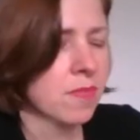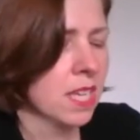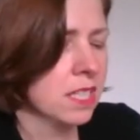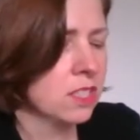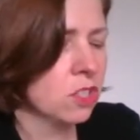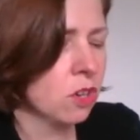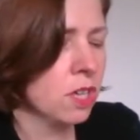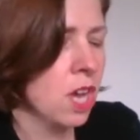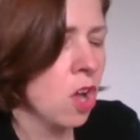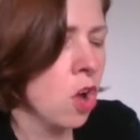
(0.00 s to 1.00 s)

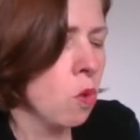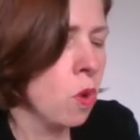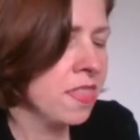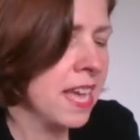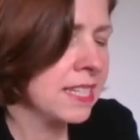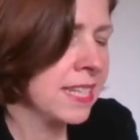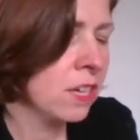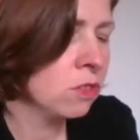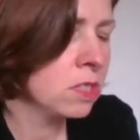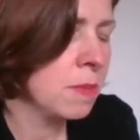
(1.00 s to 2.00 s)
So what that
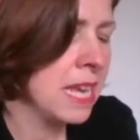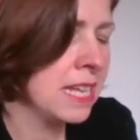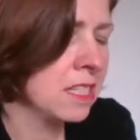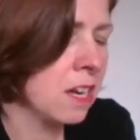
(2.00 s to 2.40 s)
tells me is